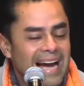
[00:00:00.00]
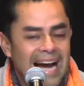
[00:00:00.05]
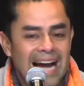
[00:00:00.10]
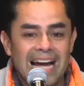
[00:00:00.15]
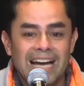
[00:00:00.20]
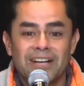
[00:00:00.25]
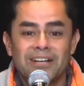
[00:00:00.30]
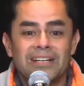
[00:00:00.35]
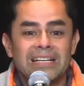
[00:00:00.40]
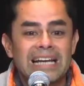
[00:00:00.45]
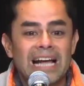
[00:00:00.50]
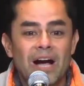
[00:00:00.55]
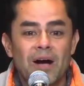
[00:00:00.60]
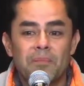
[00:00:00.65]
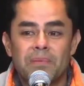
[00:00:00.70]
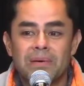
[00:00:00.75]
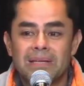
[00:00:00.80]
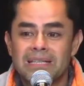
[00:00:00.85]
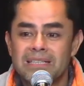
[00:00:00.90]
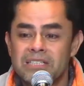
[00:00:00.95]
I couldn't
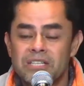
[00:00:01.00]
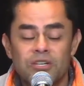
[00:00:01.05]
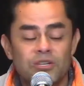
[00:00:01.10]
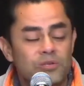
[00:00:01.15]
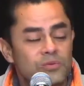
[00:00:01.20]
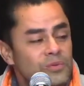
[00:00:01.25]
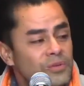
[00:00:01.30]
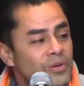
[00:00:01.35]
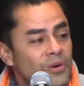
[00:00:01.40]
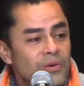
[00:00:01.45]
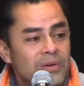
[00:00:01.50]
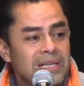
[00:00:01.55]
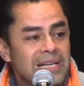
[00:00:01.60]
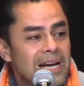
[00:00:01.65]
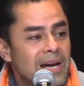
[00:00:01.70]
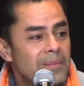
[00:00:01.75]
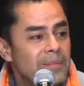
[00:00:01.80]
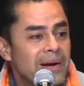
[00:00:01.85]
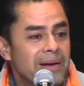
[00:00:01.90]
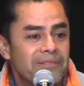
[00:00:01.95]
help it. The tears were going
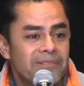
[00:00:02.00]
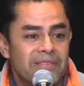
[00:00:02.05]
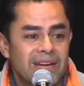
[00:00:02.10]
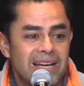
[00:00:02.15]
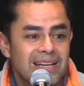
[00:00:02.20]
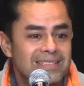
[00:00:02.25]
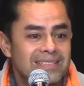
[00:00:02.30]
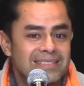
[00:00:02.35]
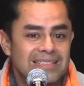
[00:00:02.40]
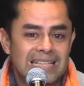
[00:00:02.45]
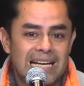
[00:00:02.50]
down my face.